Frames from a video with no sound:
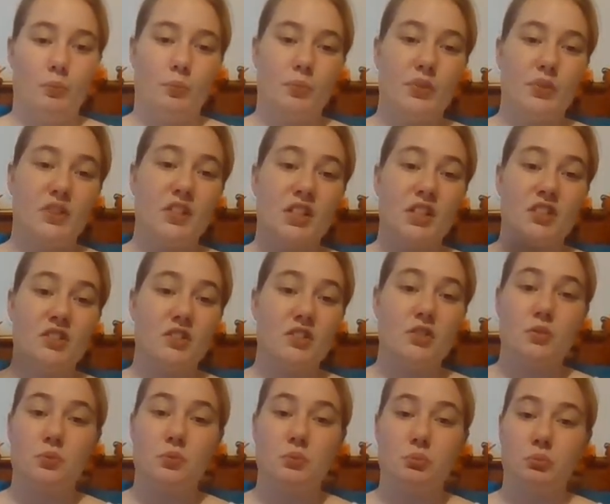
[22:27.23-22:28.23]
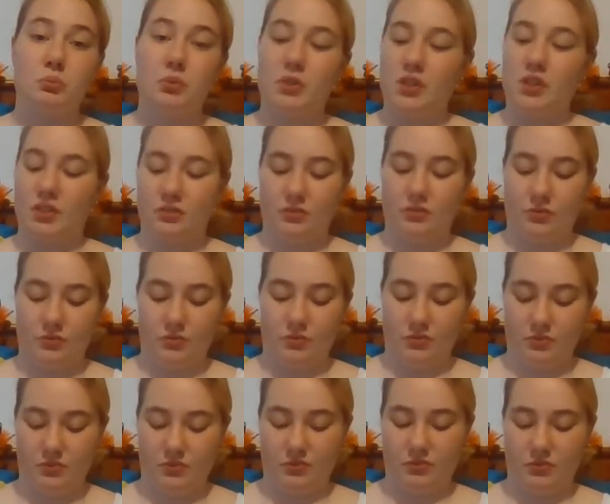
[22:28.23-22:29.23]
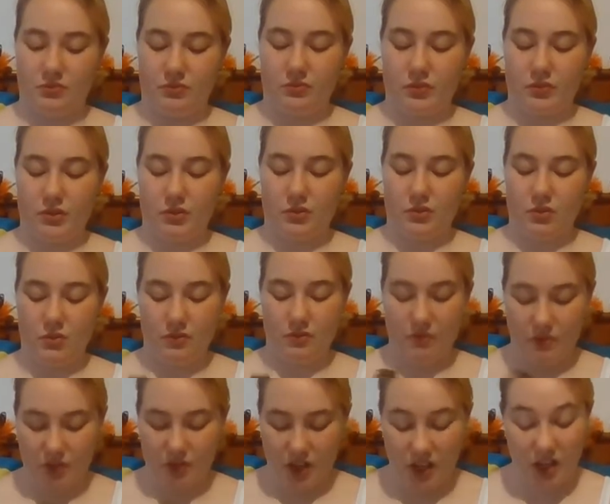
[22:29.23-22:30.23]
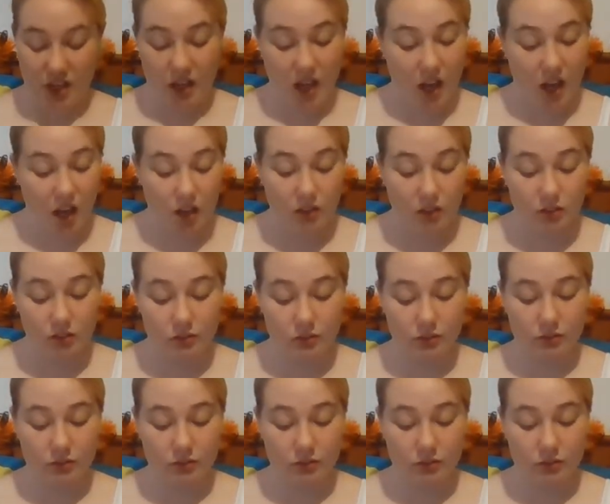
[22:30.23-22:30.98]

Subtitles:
But that's just what I've sort of figured out.